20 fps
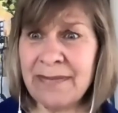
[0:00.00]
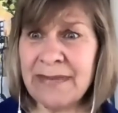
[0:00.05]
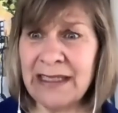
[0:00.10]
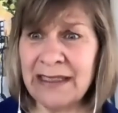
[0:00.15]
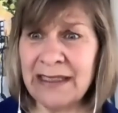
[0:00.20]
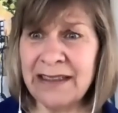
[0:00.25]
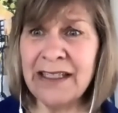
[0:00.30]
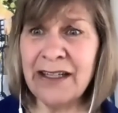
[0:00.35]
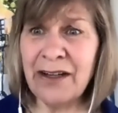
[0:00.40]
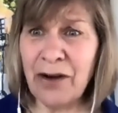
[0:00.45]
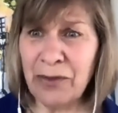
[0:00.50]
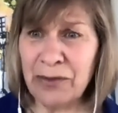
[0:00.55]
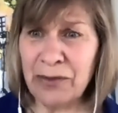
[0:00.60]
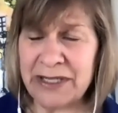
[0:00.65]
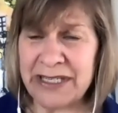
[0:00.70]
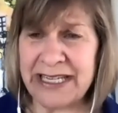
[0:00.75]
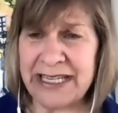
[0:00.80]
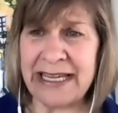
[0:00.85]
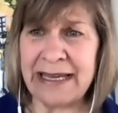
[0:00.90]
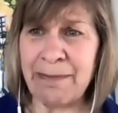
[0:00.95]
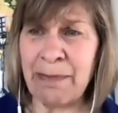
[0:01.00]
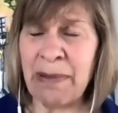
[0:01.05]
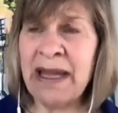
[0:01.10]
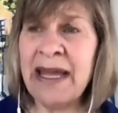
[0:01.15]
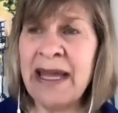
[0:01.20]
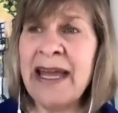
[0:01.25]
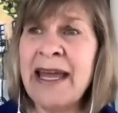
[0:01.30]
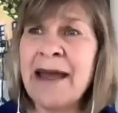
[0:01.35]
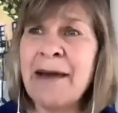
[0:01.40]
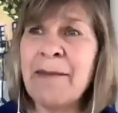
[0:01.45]
to go deep.
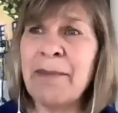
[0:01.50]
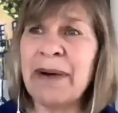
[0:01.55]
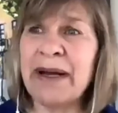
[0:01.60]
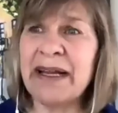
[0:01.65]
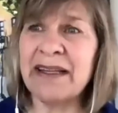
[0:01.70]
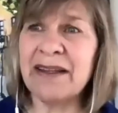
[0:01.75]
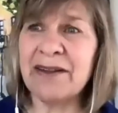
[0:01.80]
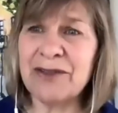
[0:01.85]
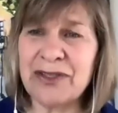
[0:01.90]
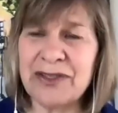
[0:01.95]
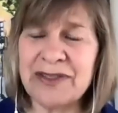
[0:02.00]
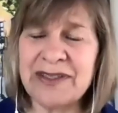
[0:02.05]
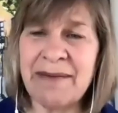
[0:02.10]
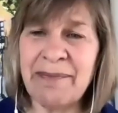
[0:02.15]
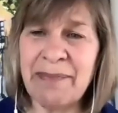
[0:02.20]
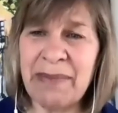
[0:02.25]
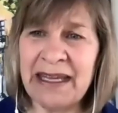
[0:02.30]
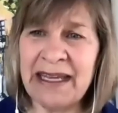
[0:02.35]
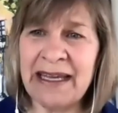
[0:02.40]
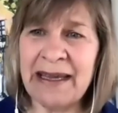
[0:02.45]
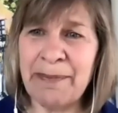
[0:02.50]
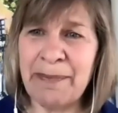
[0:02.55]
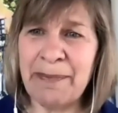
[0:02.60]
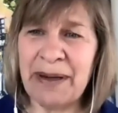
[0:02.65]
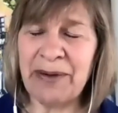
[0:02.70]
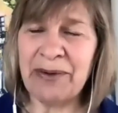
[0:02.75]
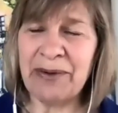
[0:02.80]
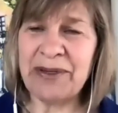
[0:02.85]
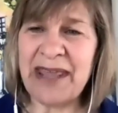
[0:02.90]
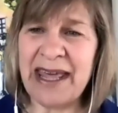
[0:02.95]
But there's something
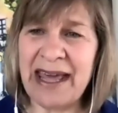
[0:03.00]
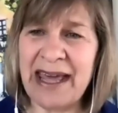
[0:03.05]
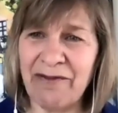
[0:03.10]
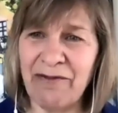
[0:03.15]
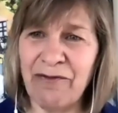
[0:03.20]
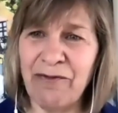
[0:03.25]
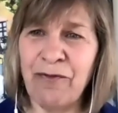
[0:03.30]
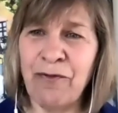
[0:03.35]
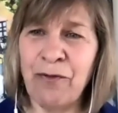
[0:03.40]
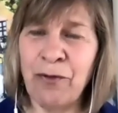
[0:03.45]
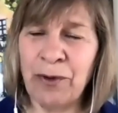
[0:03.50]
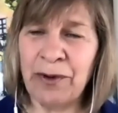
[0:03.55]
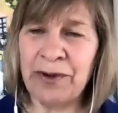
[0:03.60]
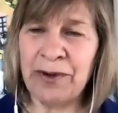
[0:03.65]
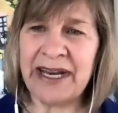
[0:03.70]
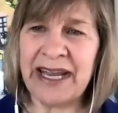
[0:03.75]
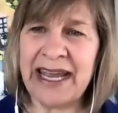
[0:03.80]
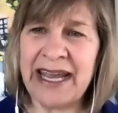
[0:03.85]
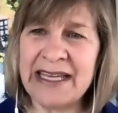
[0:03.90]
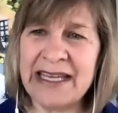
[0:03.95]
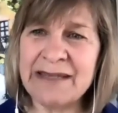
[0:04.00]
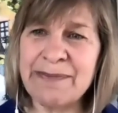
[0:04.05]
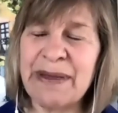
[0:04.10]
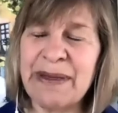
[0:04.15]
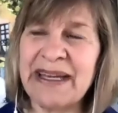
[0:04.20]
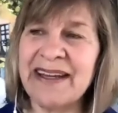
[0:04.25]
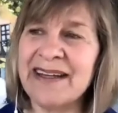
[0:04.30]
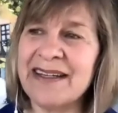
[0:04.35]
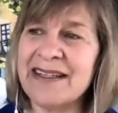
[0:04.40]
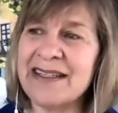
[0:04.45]
about that 4 days
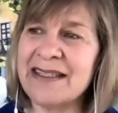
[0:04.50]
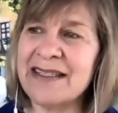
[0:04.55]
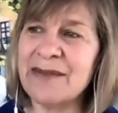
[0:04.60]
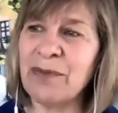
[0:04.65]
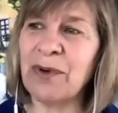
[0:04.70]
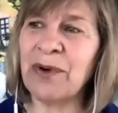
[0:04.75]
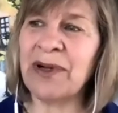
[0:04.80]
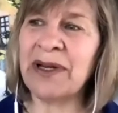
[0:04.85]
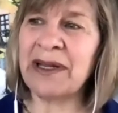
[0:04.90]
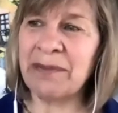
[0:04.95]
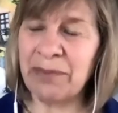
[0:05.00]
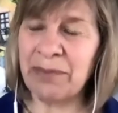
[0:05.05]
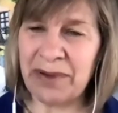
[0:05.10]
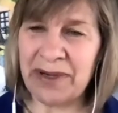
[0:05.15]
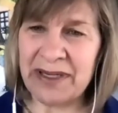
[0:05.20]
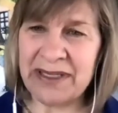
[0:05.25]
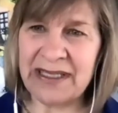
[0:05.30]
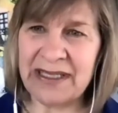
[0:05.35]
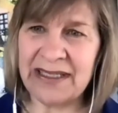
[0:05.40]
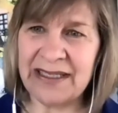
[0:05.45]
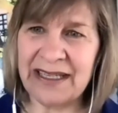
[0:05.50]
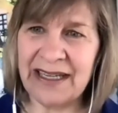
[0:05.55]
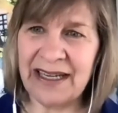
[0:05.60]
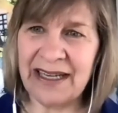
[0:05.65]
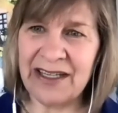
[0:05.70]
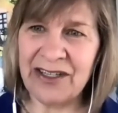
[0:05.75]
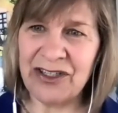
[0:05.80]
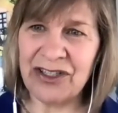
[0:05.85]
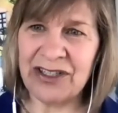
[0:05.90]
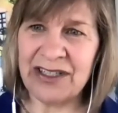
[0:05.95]
because we're in
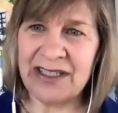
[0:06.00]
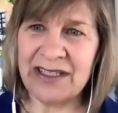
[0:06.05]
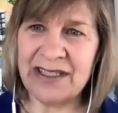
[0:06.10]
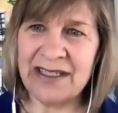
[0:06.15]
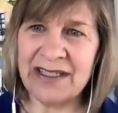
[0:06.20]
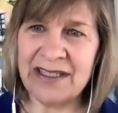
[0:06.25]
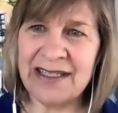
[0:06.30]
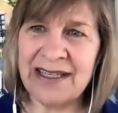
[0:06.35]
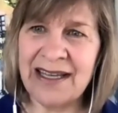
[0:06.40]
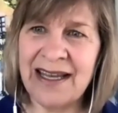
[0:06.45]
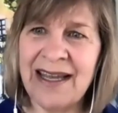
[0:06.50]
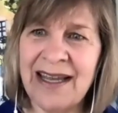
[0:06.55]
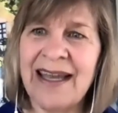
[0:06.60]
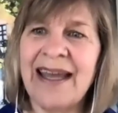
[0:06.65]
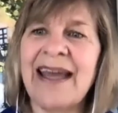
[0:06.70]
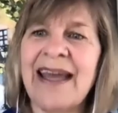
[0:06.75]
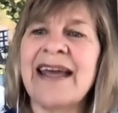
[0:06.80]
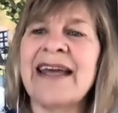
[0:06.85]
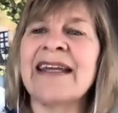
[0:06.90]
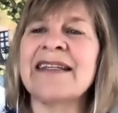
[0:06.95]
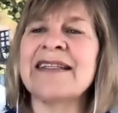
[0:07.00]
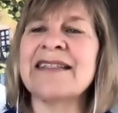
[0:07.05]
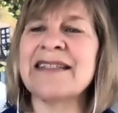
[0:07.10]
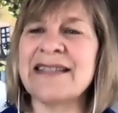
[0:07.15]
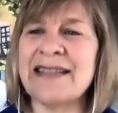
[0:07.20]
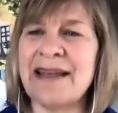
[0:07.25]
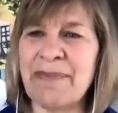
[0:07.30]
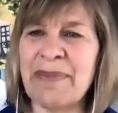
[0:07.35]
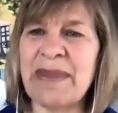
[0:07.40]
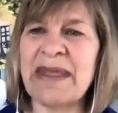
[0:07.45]
presentations and
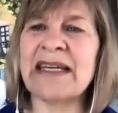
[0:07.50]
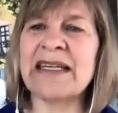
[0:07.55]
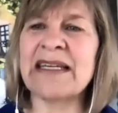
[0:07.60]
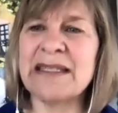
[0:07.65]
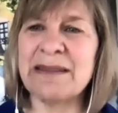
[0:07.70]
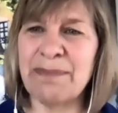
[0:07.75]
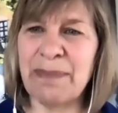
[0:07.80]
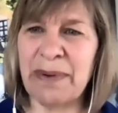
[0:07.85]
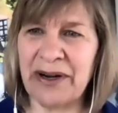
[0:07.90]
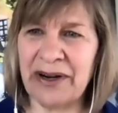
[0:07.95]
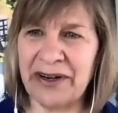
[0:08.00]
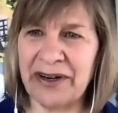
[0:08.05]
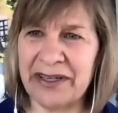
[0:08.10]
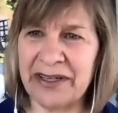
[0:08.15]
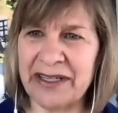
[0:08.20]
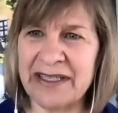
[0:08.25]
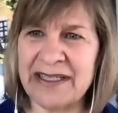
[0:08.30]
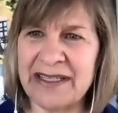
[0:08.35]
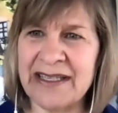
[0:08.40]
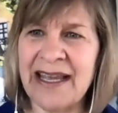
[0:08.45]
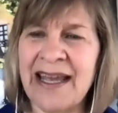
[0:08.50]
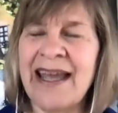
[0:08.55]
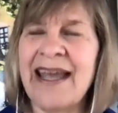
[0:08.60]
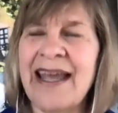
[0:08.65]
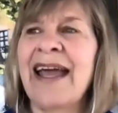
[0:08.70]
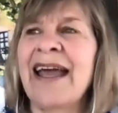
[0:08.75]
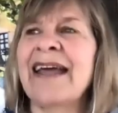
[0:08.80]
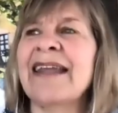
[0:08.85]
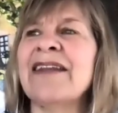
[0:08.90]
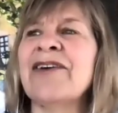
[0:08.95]
something sparks
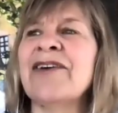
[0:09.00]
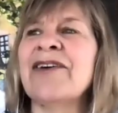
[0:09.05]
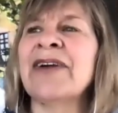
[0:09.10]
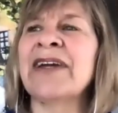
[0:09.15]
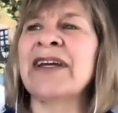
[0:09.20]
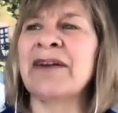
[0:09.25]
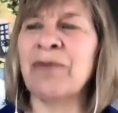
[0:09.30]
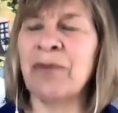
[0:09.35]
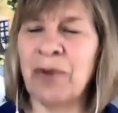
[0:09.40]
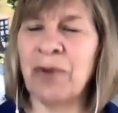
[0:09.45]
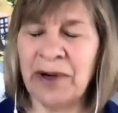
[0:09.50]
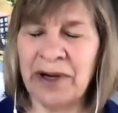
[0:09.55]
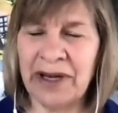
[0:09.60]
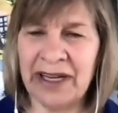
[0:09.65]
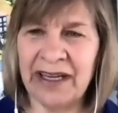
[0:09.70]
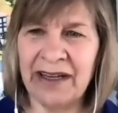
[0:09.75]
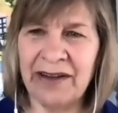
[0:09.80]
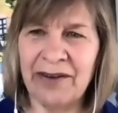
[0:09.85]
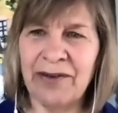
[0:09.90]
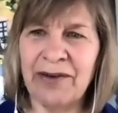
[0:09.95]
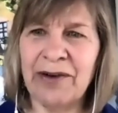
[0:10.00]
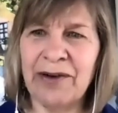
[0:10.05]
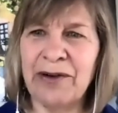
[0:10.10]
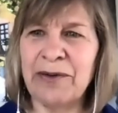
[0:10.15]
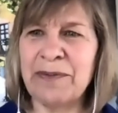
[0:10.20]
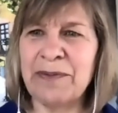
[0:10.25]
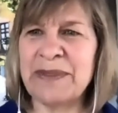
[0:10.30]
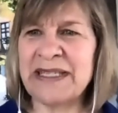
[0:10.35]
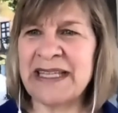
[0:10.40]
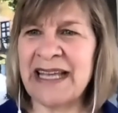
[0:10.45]
and you're in working
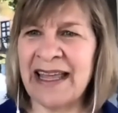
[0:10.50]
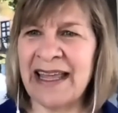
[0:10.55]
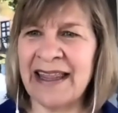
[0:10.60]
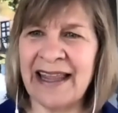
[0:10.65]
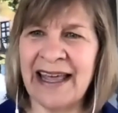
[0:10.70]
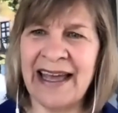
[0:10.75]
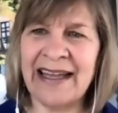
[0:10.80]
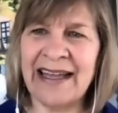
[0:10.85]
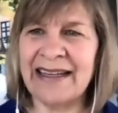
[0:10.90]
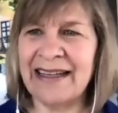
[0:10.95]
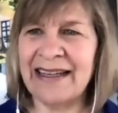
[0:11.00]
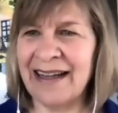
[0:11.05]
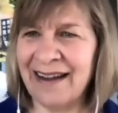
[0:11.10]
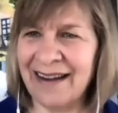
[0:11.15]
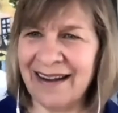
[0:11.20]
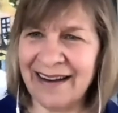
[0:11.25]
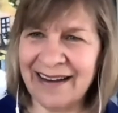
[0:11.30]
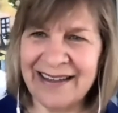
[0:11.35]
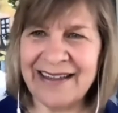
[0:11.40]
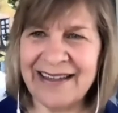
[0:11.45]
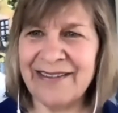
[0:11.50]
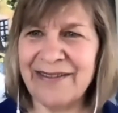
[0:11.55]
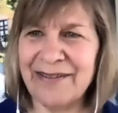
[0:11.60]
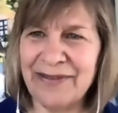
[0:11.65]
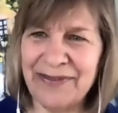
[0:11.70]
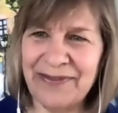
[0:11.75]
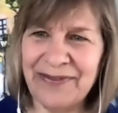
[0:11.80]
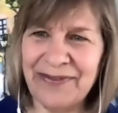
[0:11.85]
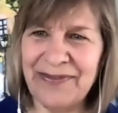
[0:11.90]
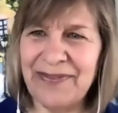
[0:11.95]
groups and that kind of
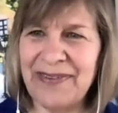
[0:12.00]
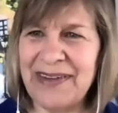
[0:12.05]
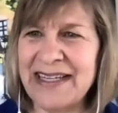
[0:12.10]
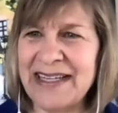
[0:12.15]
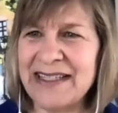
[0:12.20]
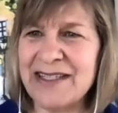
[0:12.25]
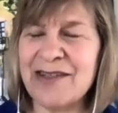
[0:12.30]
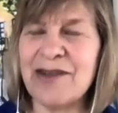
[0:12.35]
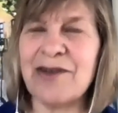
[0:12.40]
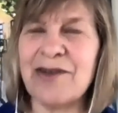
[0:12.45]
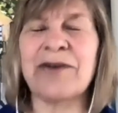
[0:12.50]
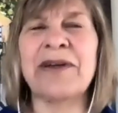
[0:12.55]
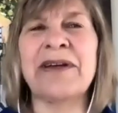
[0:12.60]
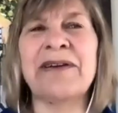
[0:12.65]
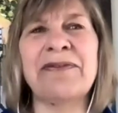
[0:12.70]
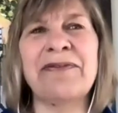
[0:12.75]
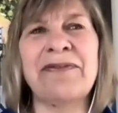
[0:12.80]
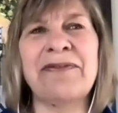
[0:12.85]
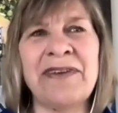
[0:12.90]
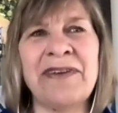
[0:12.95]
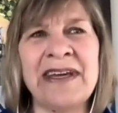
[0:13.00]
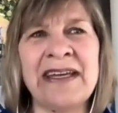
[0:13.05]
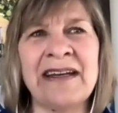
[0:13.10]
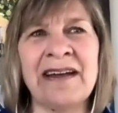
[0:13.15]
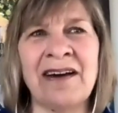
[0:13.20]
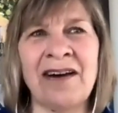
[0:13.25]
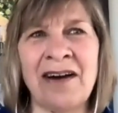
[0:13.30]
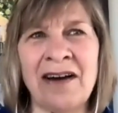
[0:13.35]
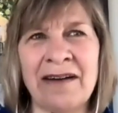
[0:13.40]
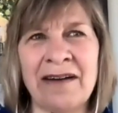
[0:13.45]
feeds. So you feed
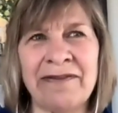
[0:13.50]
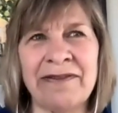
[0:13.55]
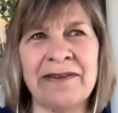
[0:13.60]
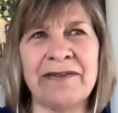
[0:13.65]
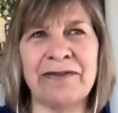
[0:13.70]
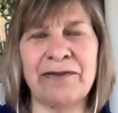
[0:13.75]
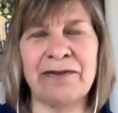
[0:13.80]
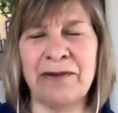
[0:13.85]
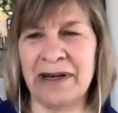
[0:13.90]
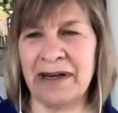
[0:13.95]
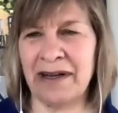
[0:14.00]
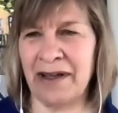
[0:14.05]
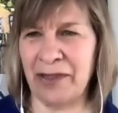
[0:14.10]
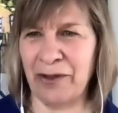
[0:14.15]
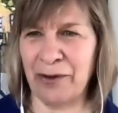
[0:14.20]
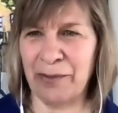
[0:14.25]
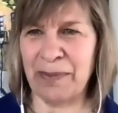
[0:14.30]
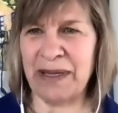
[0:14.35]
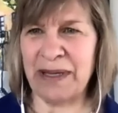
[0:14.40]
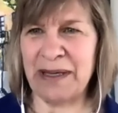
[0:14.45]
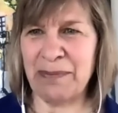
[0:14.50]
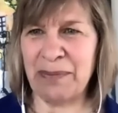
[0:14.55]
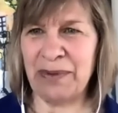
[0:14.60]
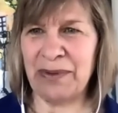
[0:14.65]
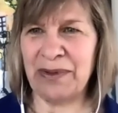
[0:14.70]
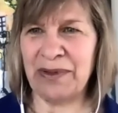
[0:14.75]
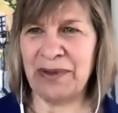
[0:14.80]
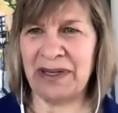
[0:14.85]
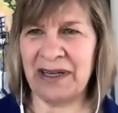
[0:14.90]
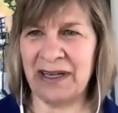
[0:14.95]
off of what other
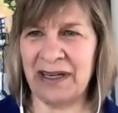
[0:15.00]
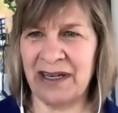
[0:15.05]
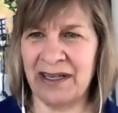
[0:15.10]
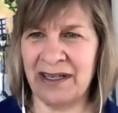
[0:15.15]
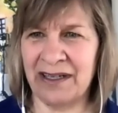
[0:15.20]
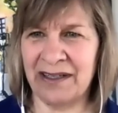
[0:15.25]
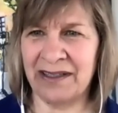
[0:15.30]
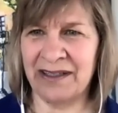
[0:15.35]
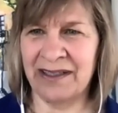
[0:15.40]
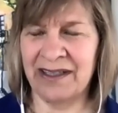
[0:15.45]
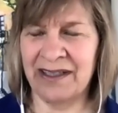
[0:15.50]
people are